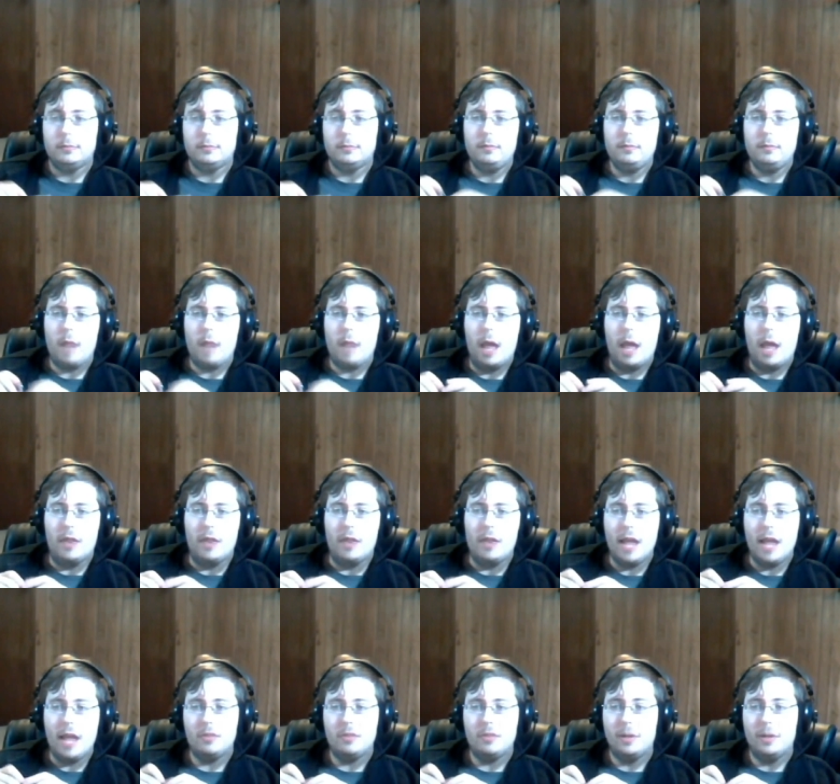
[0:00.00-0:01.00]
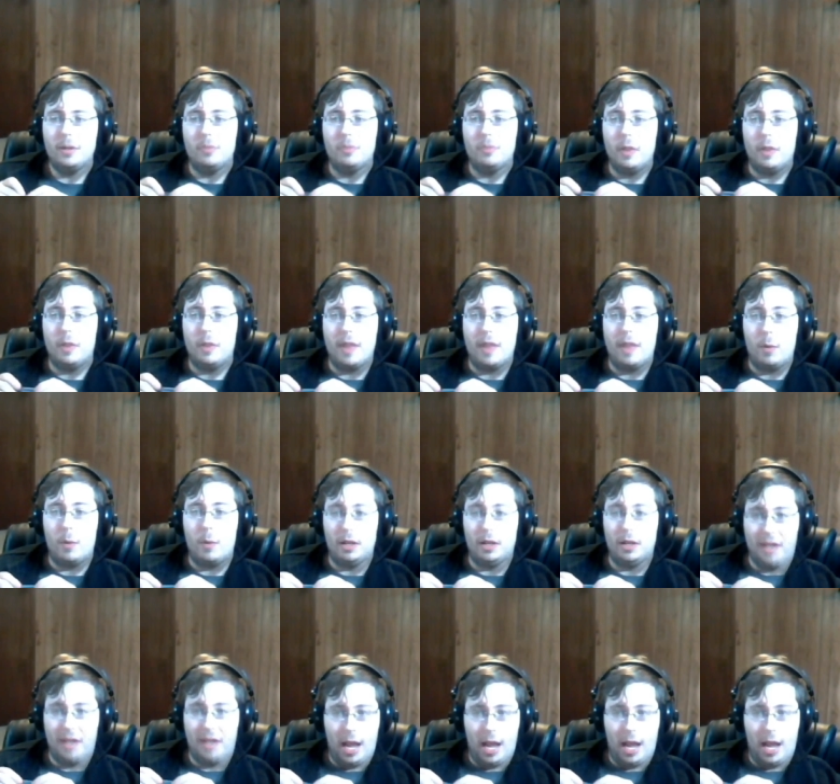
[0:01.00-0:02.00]
The next one is one that will
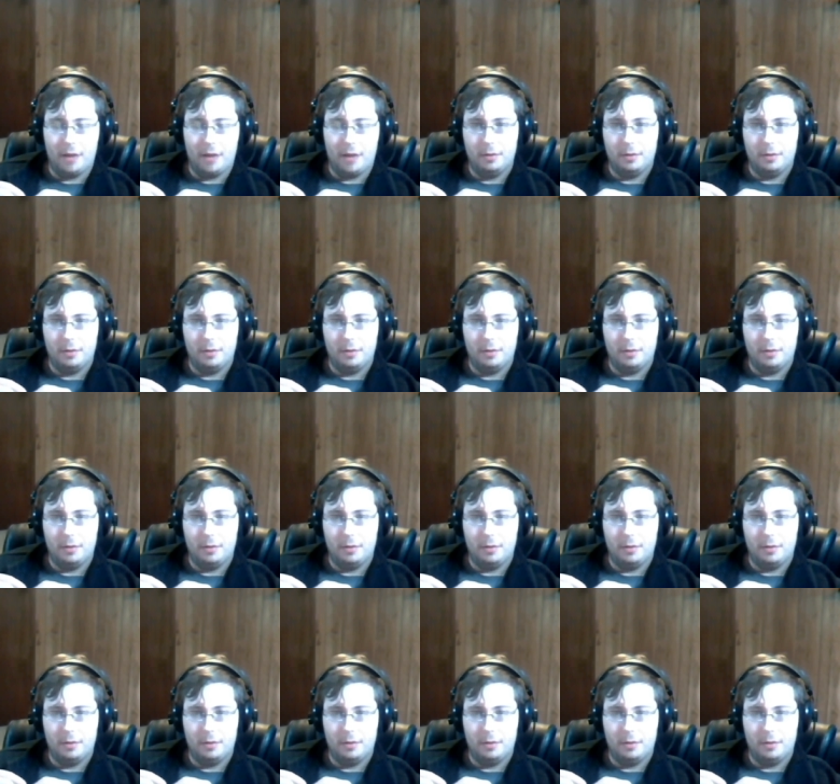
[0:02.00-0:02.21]
not,